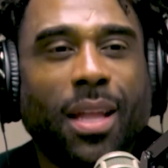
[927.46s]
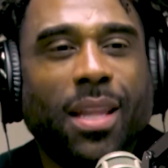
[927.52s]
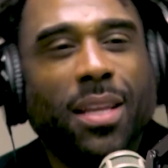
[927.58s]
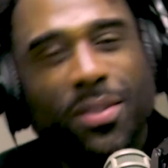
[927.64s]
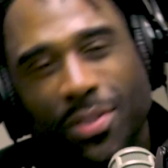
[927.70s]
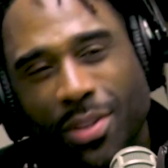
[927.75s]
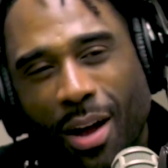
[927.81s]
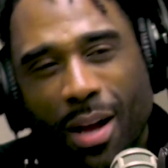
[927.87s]

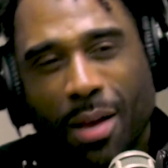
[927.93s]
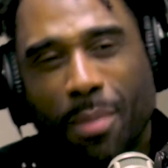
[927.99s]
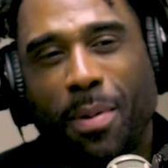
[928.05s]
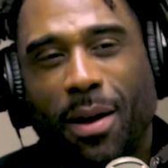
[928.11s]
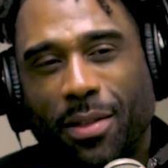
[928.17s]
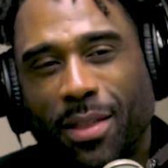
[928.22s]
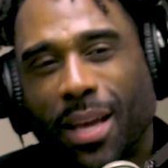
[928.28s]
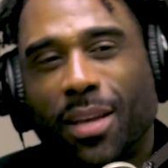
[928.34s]
And let's talk
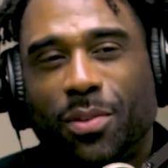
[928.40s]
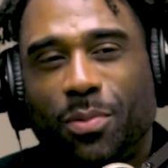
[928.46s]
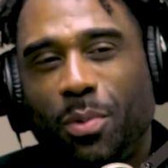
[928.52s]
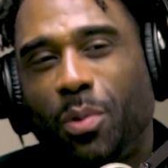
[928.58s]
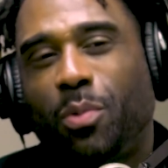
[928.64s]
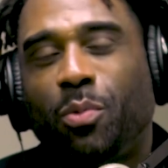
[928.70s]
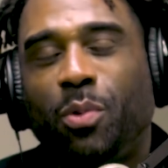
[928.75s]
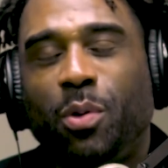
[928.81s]
about that, because
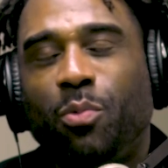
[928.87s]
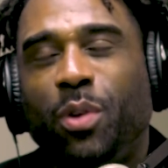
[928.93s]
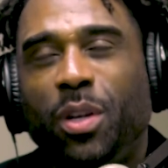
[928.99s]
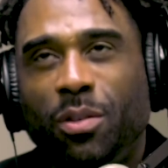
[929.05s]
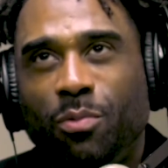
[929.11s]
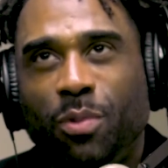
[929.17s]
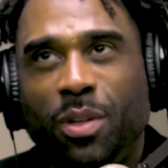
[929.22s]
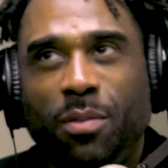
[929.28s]
we
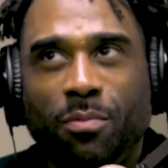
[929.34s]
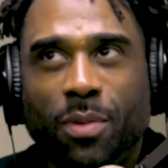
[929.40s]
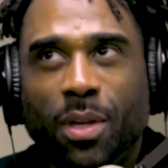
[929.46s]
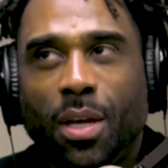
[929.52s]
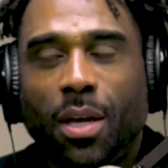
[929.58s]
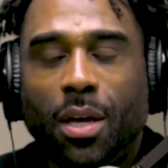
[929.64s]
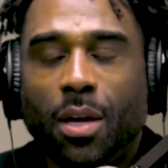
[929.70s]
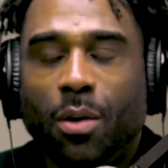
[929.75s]

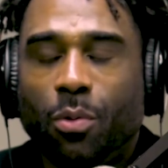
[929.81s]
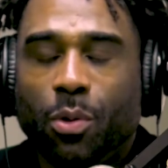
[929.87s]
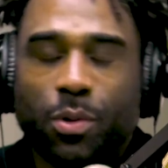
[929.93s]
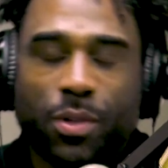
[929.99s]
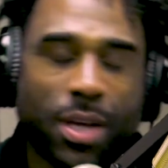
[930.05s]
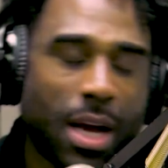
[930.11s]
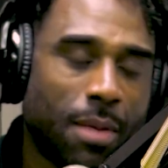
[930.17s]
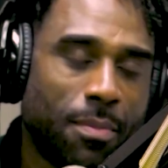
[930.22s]

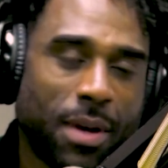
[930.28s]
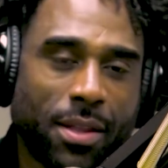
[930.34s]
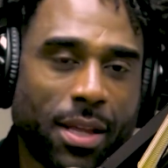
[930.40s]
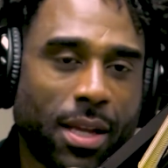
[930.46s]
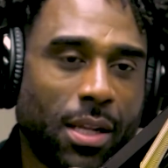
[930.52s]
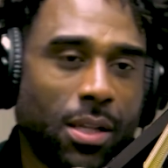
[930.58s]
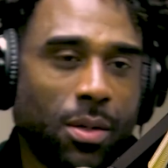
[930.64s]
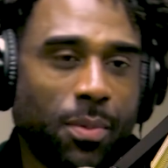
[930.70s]
were talking
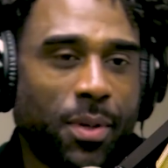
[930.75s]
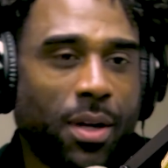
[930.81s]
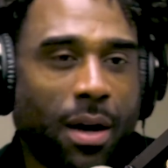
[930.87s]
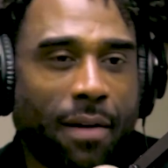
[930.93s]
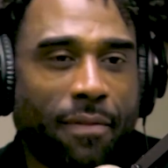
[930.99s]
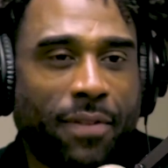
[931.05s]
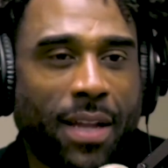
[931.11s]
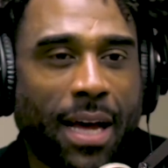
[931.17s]
about that a little bit
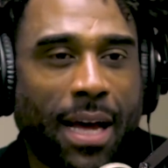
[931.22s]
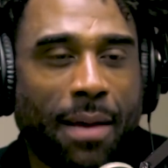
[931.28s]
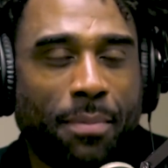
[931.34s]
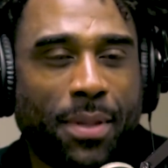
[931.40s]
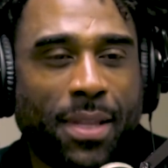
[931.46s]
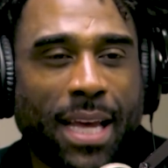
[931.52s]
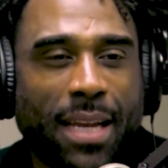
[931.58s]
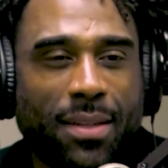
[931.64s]

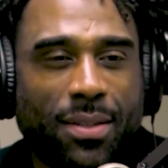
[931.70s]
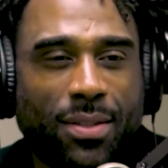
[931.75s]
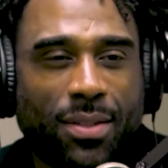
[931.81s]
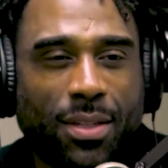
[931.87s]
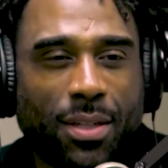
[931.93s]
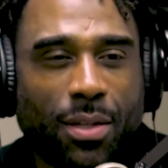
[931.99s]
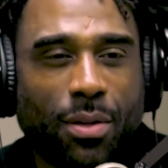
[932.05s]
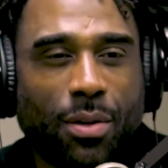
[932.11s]
offline, but that is
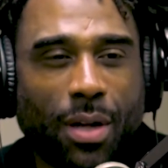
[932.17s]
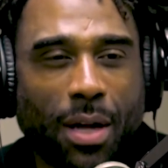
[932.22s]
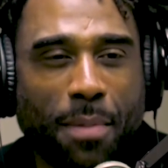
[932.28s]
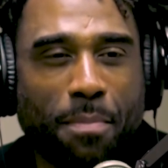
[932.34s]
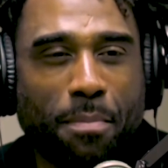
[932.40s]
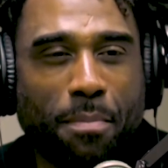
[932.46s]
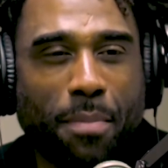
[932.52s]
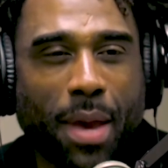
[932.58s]
still
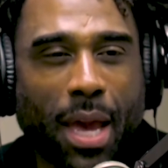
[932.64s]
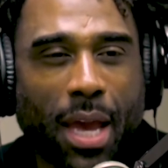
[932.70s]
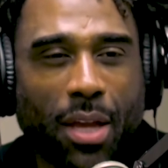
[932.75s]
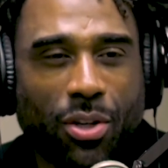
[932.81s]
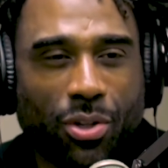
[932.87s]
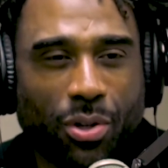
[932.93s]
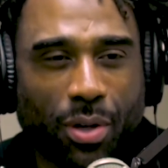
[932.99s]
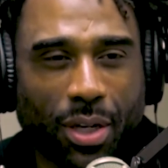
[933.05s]
a
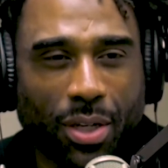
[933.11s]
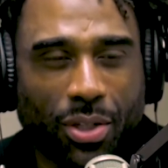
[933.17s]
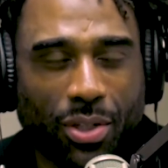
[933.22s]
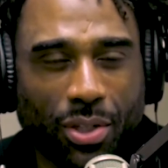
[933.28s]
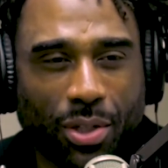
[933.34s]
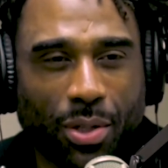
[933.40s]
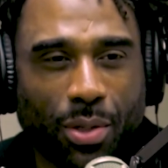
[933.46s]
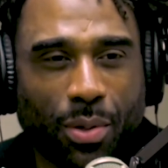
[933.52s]
major
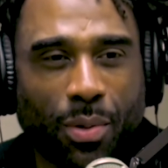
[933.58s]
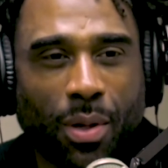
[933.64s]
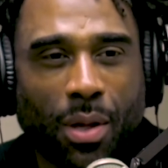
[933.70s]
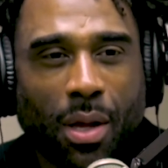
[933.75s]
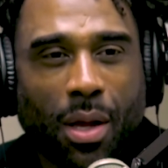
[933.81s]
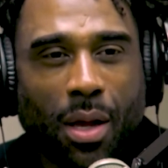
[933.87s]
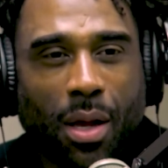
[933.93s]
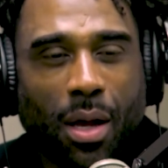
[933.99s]
issue
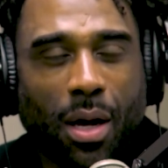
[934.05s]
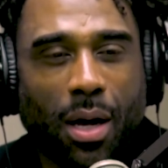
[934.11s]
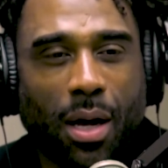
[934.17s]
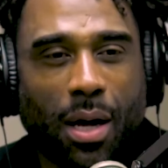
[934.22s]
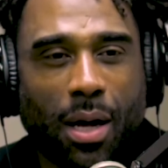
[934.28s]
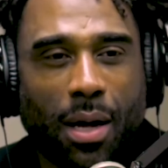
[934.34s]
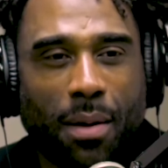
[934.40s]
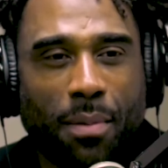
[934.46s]

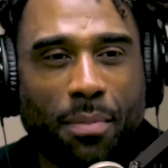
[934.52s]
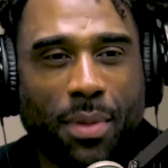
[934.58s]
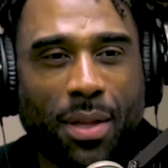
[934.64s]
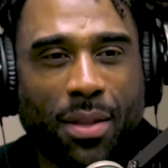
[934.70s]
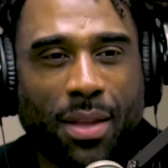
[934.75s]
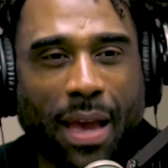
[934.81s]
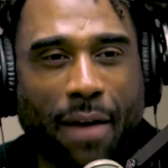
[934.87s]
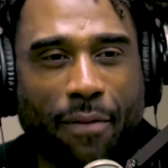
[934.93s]

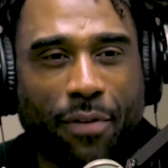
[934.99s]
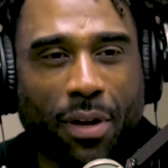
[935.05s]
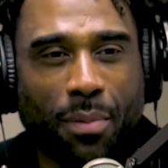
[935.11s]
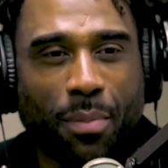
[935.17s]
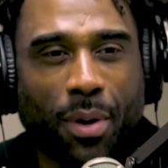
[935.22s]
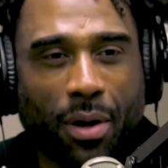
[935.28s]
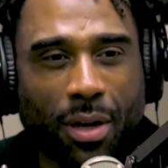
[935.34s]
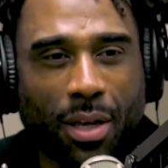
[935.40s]
in the
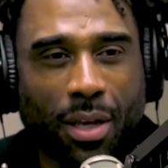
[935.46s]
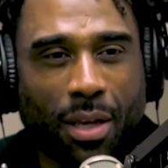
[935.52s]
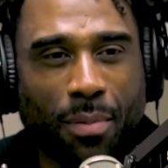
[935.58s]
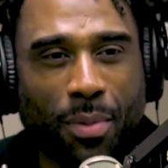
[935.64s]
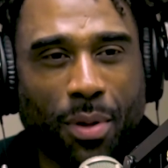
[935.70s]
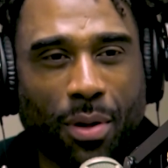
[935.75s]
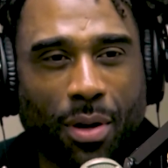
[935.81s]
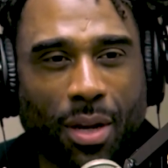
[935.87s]
African American
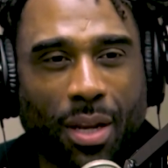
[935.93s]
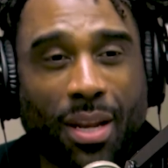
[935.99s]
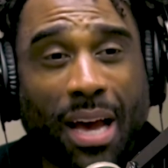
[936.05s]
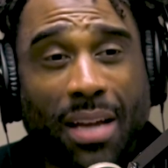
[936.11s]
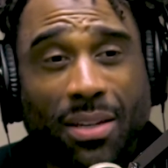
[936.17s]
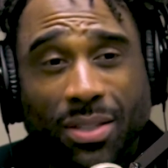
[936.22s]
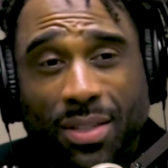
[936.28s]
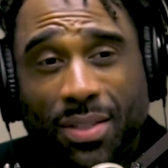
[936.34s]
community,
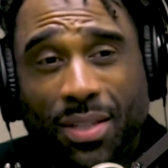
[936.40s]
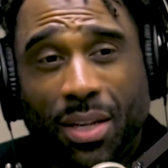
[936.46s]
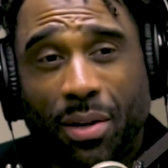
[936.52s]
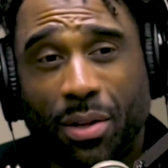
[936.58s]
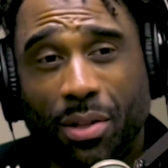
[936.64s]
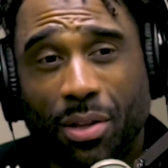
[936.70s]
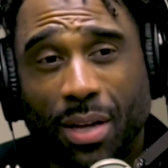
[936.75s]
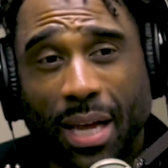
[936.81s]
not just
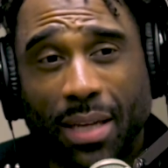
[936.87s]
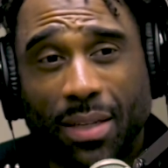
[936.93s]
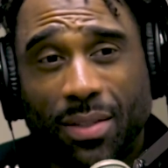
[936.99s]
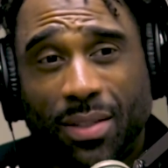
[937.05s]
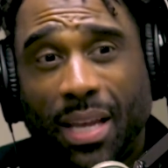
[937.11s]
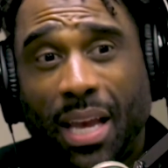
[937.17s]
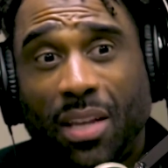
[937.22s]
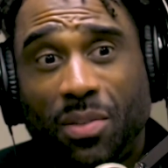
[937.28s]
here in the
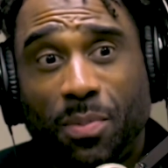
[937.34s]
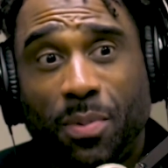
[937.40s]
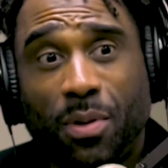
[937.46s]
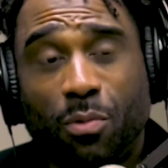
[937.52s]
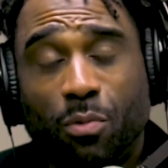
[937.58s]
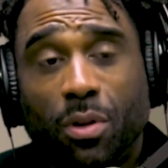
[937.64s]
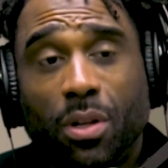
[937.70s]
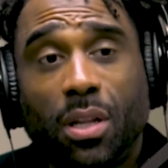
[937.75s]
United States,
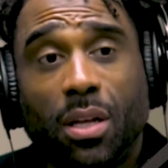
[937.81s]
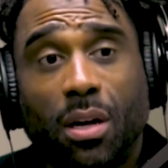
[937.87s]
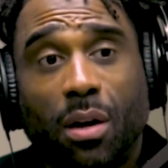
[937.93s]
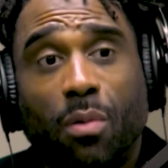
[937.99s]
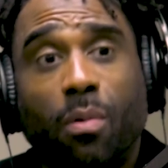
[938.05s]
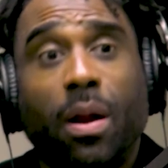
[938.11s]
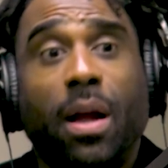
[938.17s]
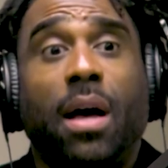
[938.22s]
but really
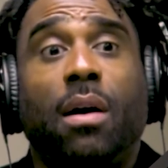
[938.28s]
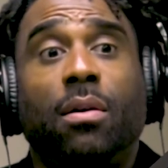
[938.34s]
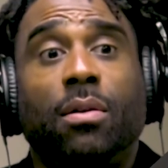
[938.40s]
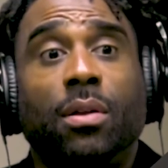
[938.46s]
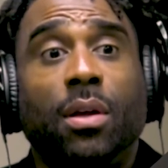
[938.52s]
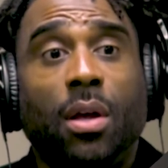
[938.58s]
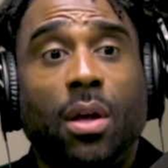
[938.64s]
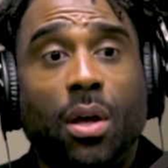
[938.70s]

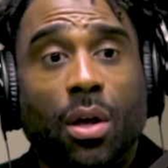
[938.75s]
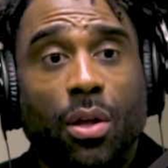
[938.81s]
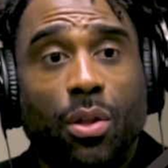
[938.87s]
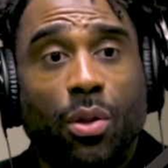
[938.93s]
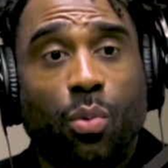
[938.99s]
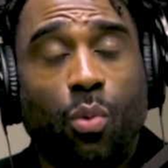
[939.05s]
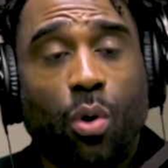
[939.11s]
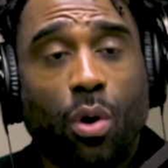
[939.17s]
around
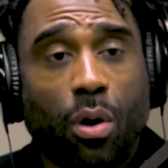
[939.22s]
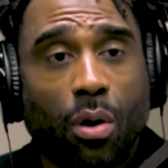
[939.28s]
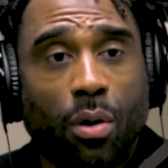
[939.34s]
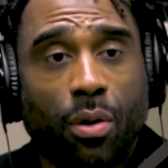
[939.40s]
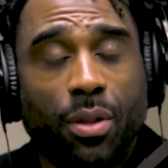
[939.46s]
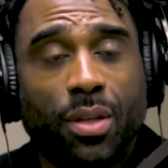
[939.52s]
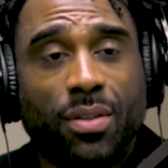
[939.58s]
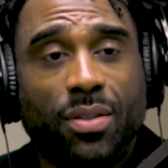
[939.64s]
the
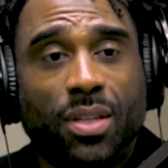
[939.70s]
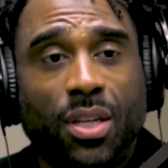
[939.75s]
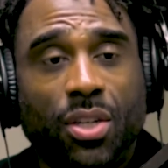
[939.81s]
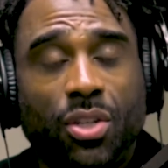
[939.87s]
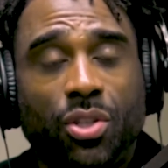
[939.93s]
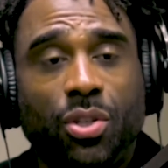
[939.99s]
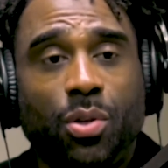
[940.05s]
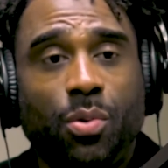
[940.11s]
world. This
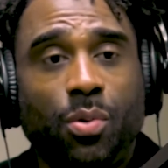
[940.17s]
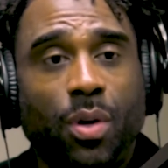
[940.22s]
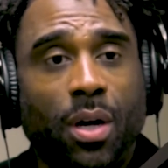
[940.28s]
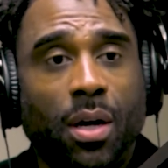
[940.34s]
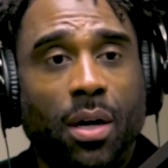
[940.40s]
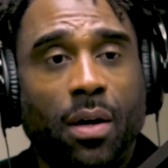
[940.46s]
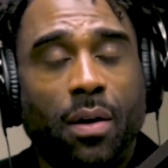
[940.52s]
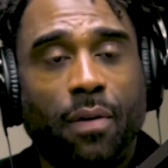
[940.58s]
issue
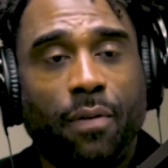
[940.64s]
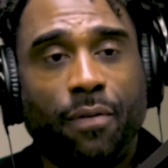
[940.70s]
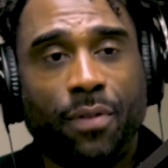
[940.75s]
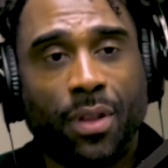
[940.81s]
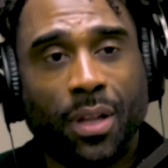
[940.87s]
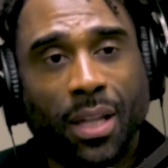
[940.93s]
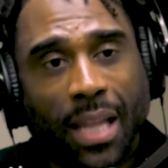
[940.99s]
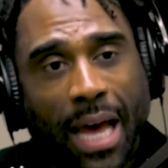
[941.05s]

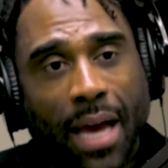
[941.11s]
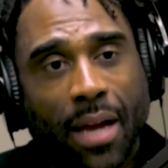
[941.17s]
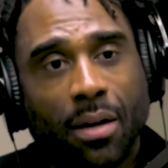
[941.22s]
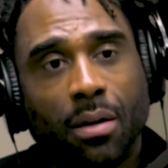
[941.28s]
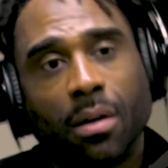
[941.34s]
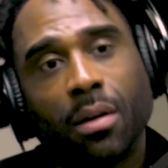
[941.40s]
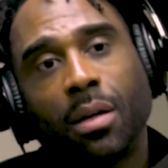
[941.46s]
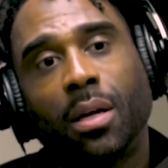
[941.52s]
of the
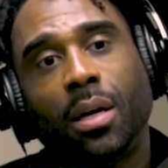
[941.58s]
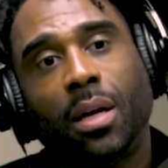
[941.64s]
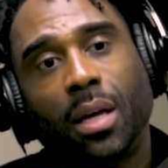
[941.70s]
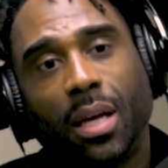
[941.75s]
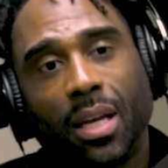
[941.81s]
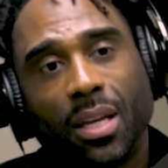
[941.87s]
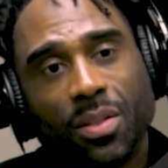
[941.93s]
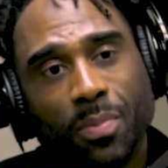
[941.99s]
lighter
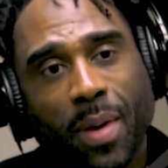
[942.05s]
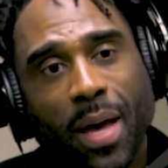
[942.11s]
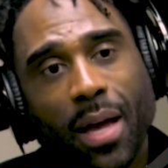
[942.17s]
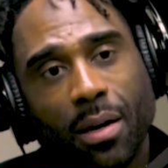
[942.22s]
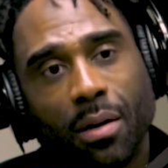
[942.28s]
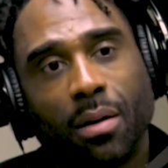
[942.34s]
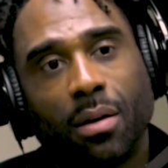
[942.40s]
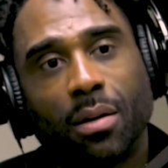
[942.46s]
is
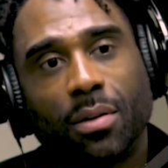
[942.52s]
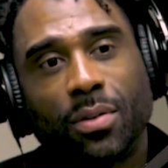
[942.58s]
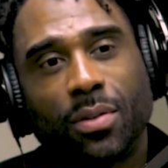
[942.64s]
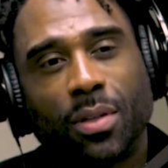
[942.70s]
better.